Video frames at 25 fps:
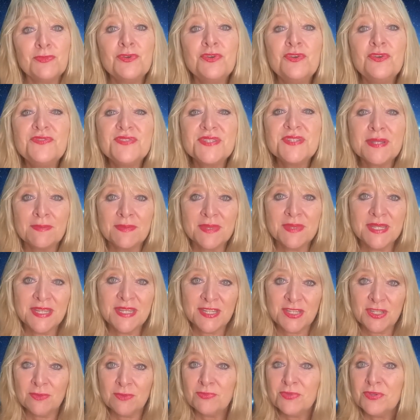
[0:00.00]
Move something
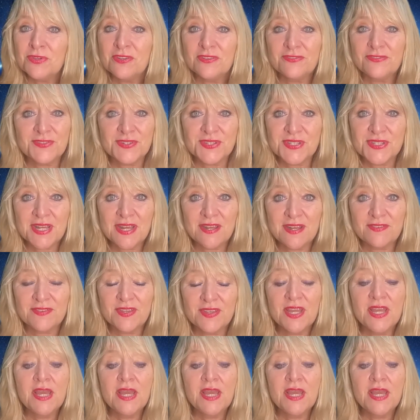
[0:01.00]
in your beautiful self.